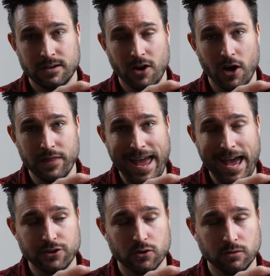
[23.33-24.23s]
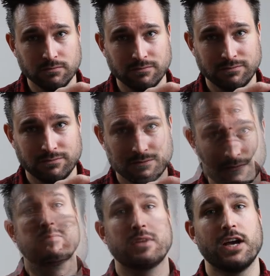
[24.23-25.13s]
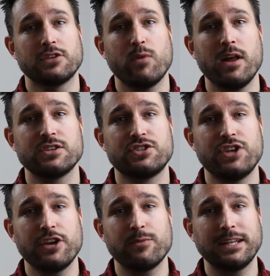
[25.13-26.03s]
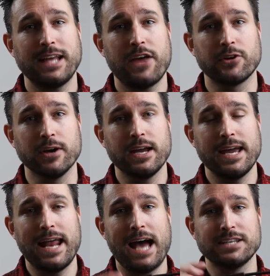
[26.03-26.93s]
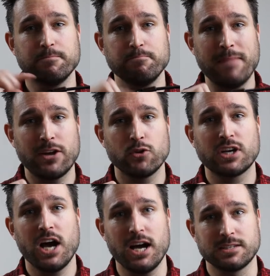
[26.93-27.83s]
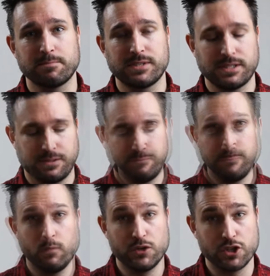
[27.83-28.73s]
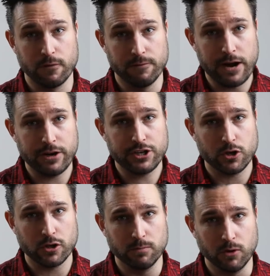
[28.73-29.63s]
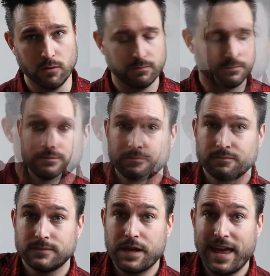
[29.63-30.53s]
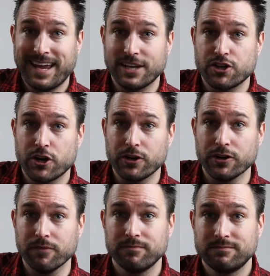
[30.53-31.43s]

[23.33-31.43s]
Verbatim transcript: on the handle, as well as genuine leather, it has metal cusps, which are very durable they can turn.